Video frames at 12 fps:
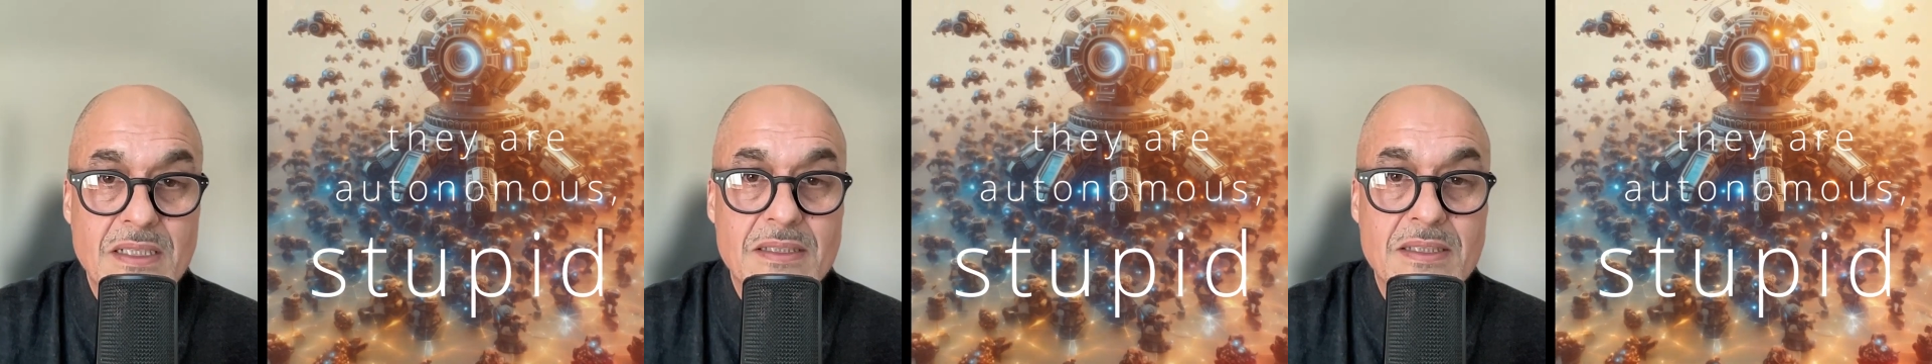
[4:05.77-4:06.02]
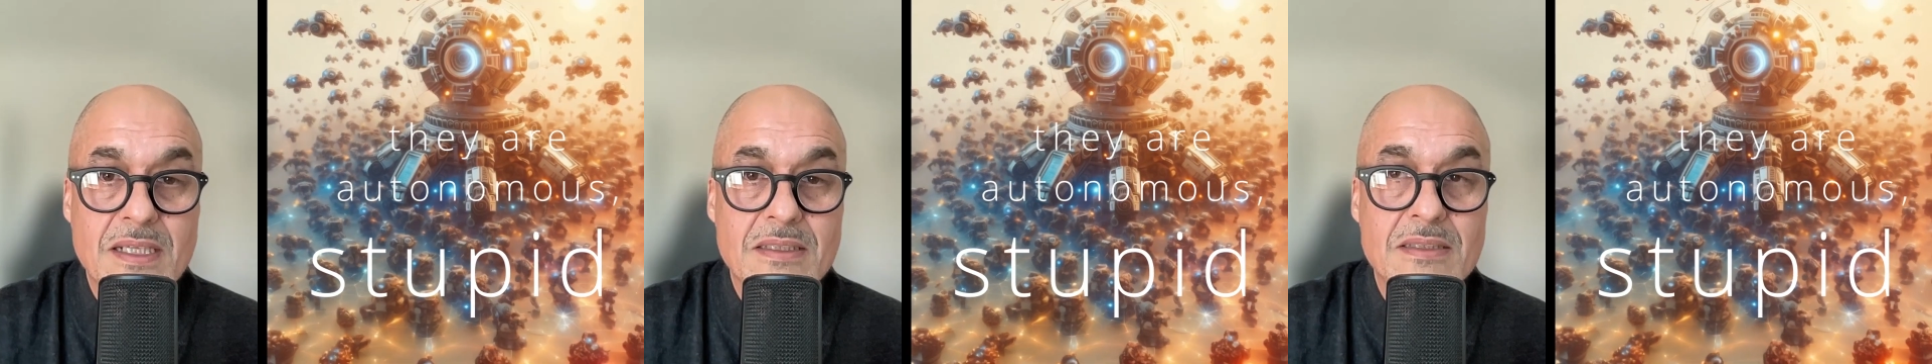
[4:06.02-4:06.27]

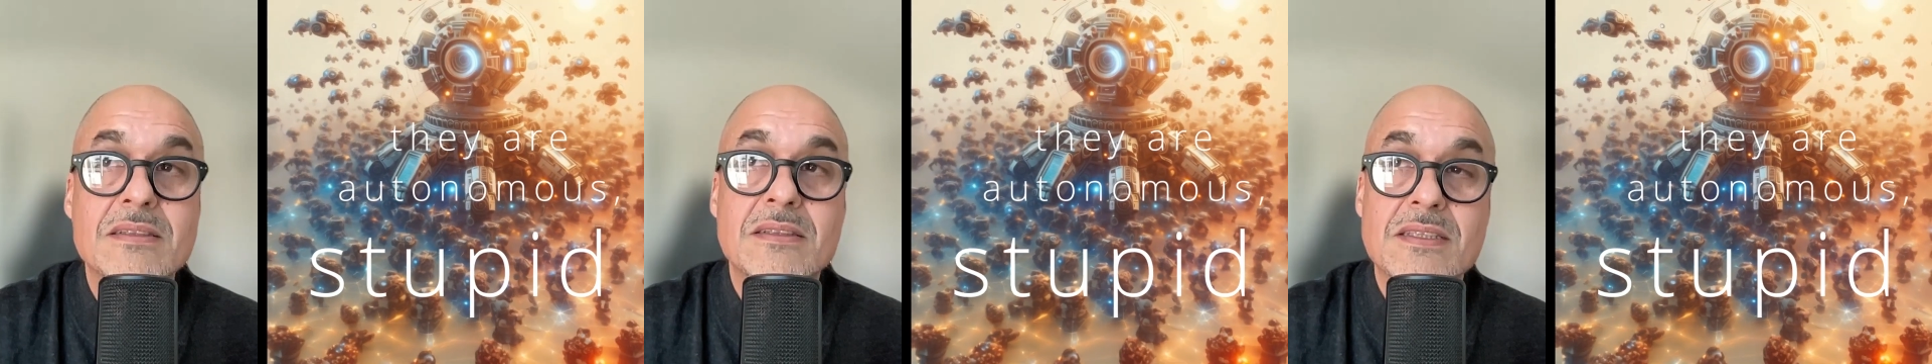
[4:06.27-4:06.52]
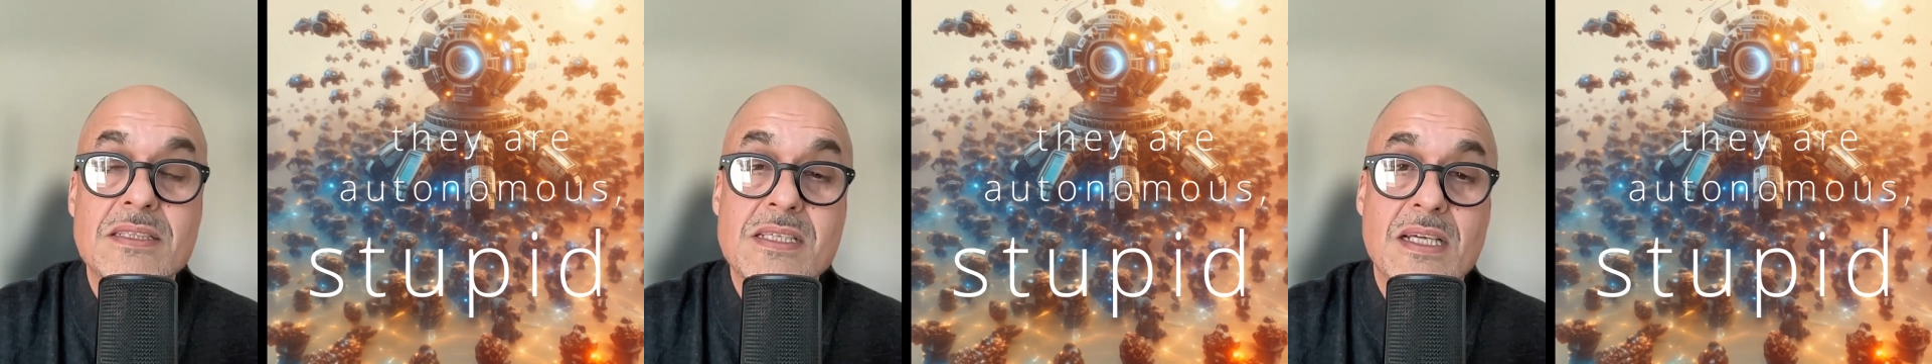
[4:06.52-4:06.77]
that
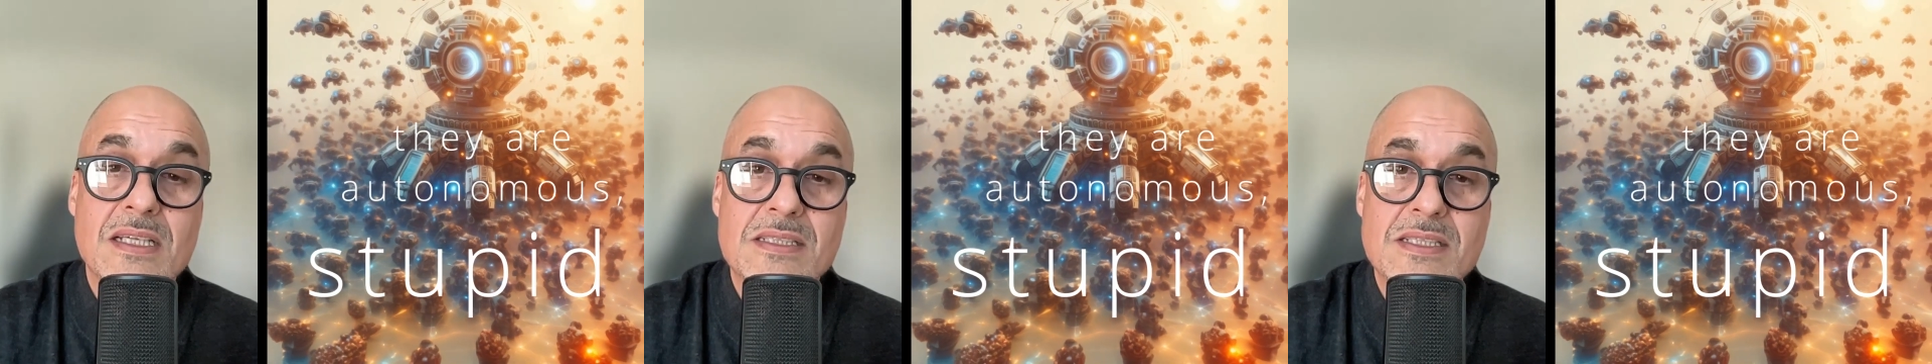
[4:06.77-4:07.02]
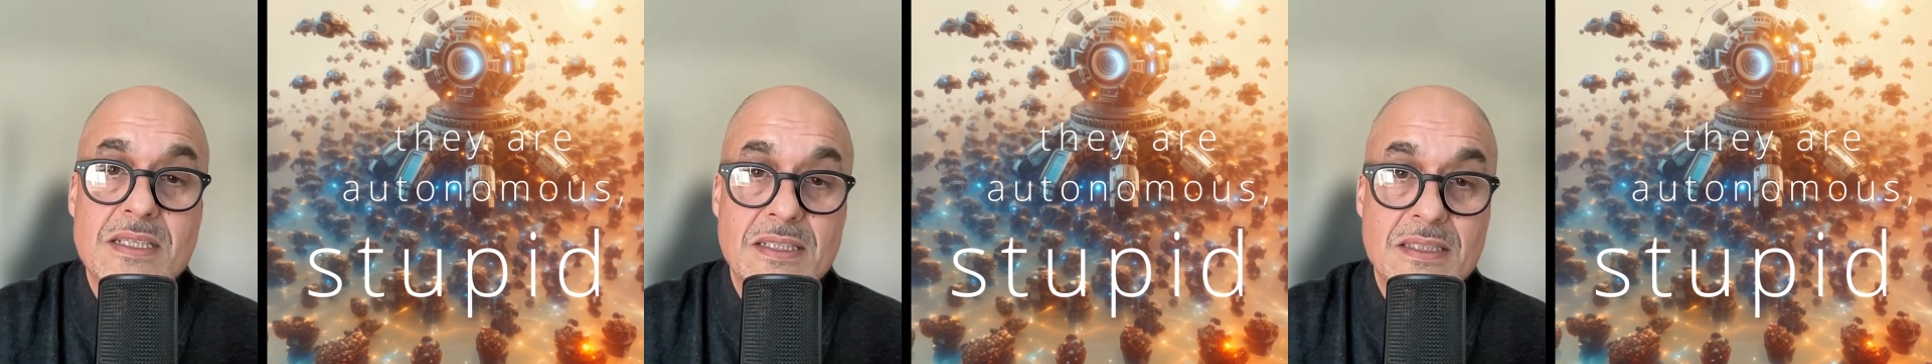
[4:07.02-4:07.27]

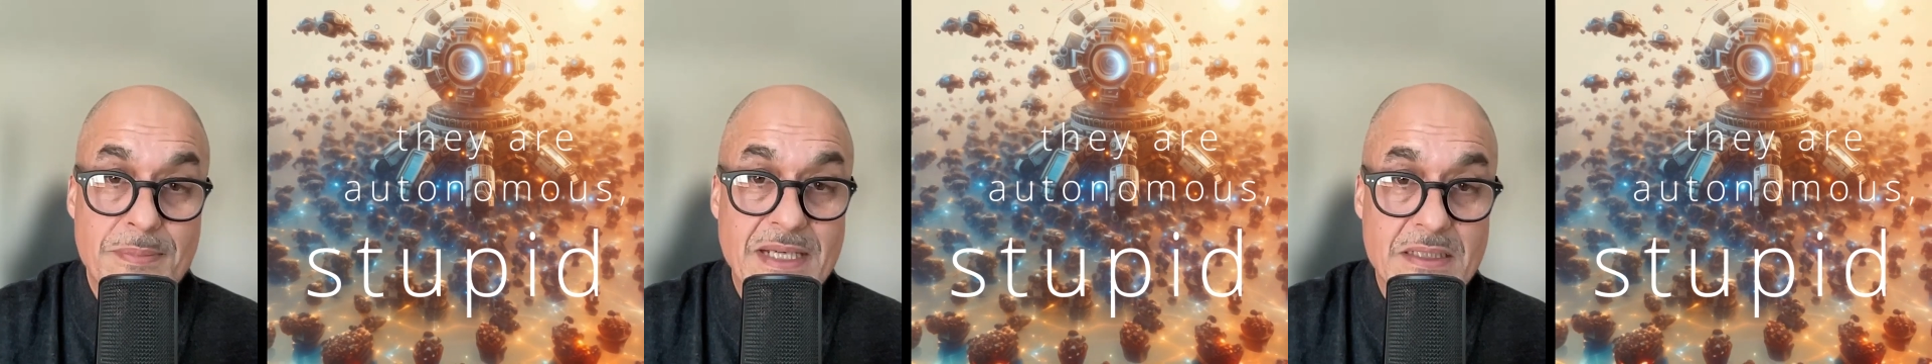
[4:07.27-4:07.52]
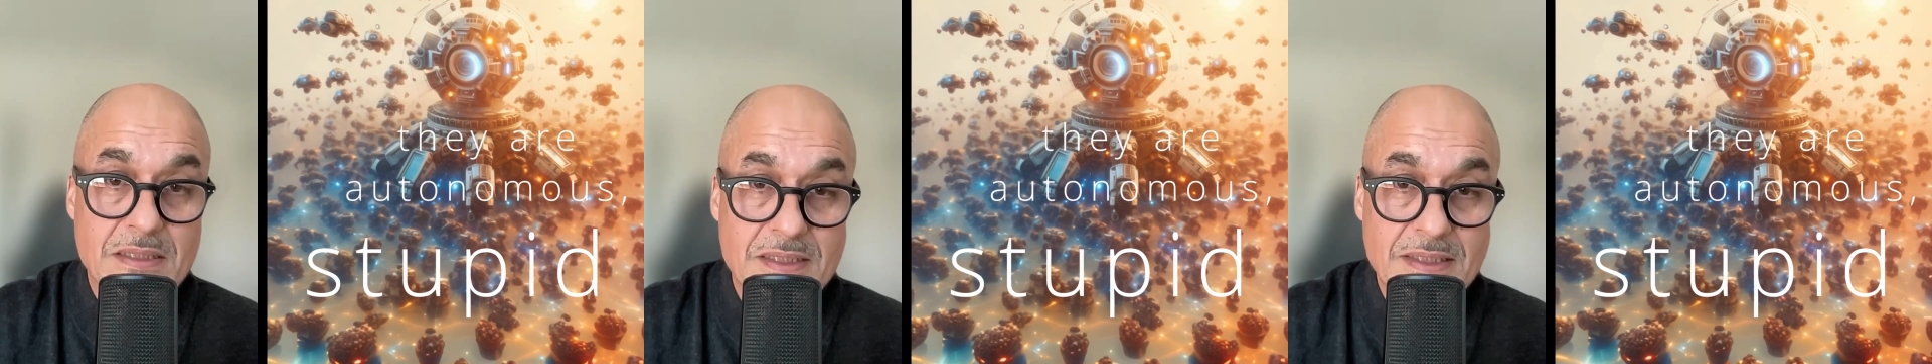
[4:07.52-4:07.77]
decides
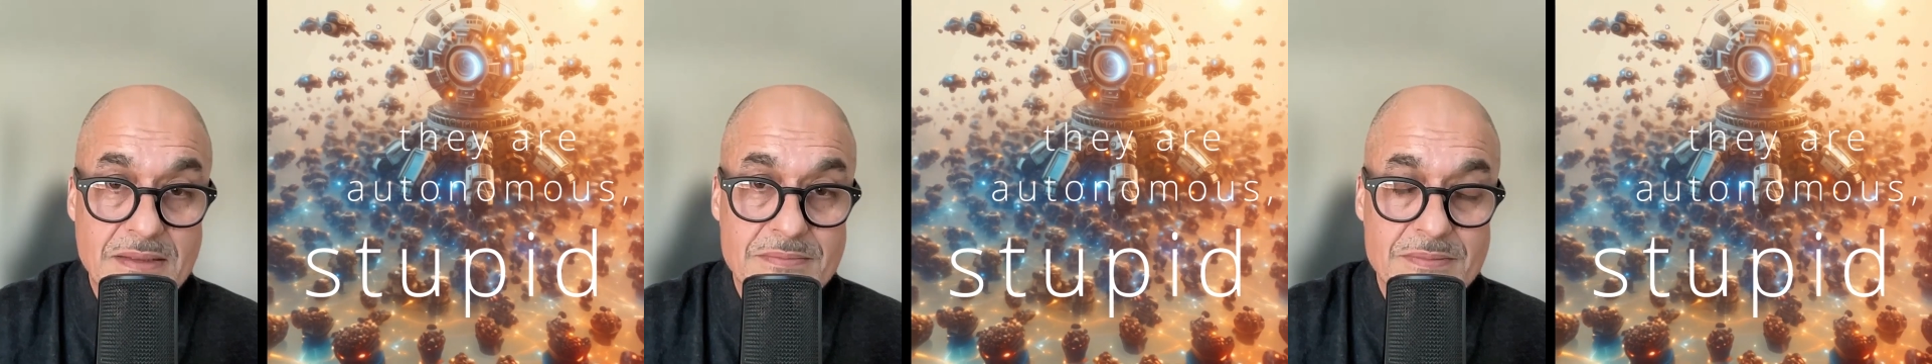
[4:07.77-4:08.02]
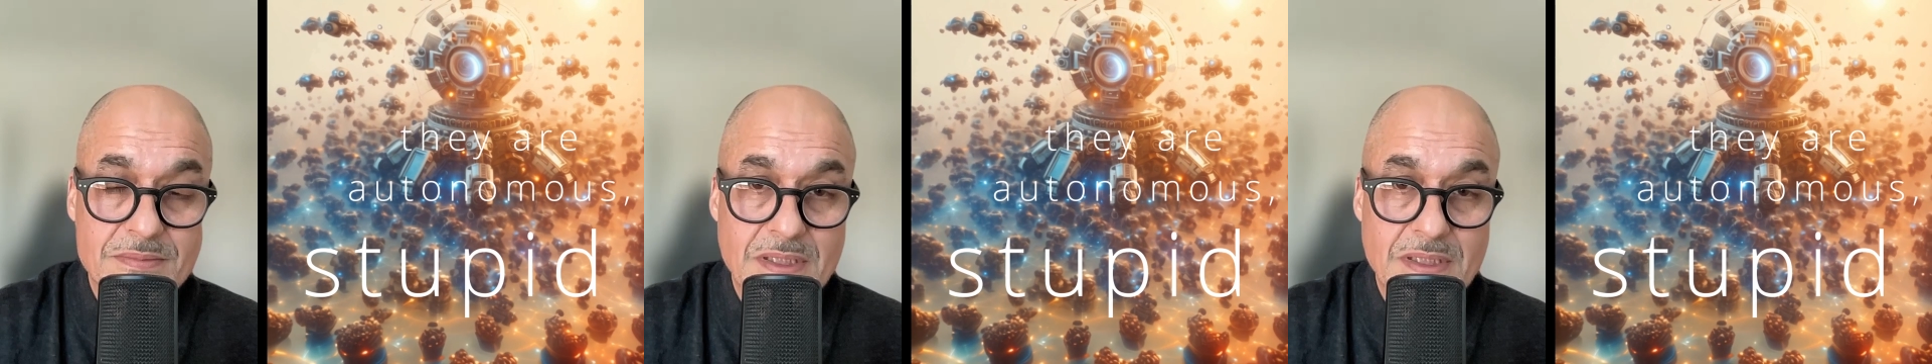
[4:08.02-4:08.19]
independently